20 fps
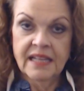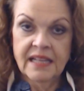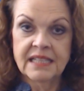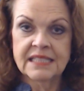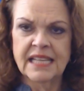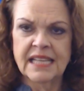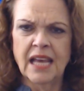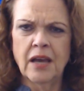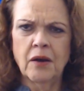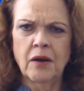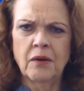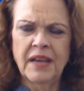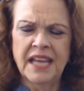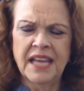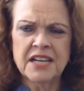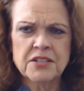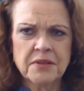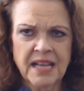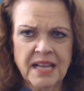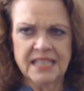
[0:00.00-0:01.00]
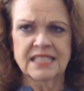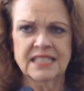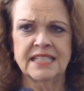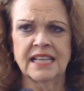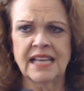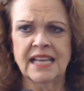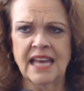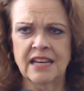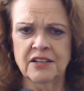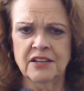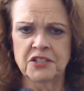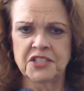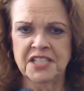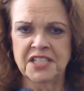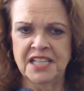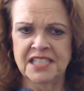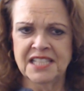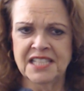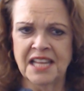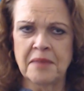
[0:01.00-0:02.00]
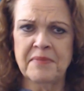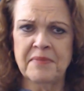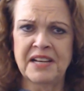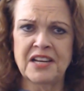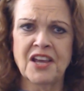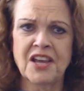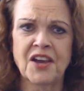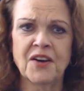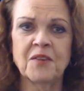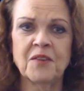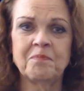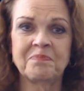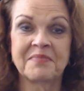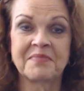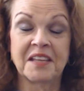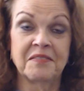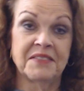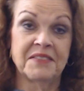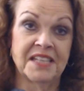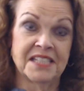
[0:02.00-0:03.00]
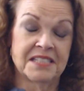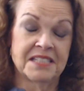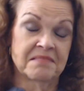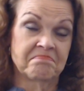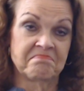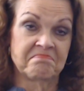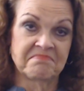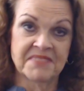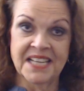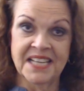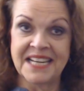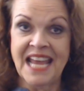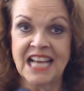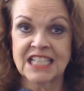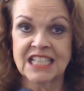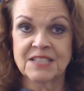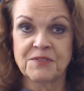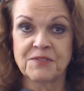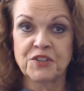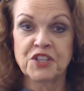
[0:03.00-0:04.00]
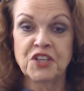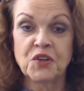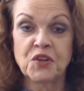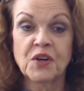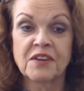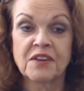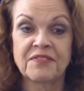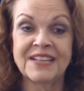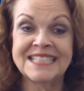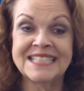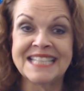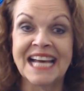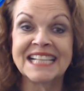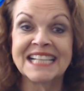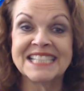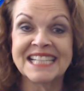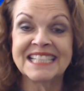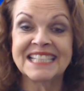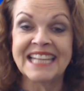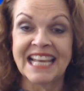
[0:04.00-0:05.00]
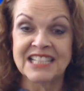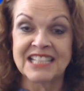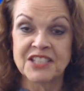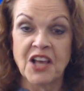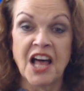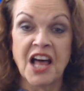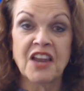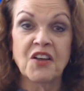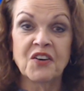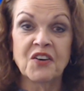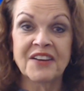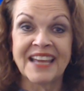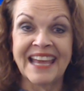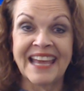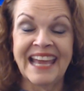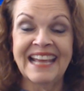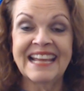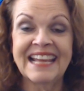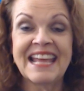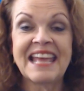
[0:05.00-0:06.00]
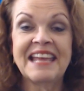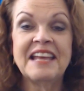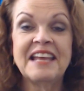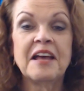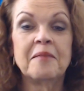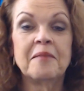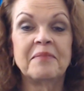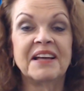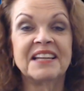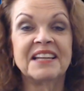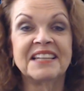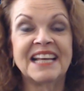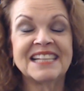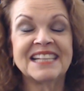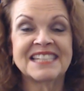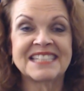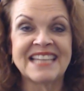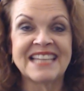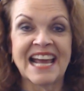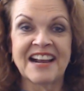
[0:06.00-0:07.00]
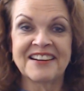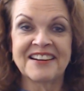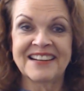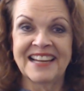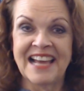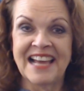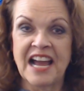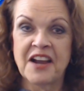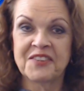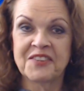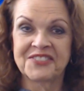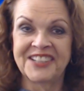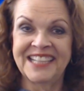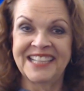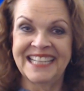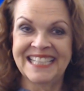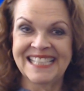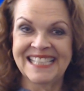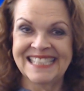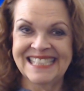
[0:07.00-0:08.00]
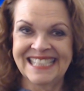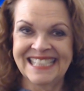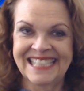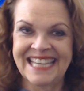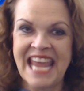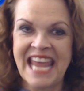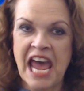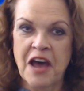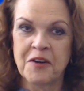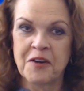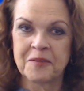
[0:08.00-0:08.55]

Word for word: So interesting energies. Let me know if this connects for you or if it doesn't. That's all okay. But let's start our readings now.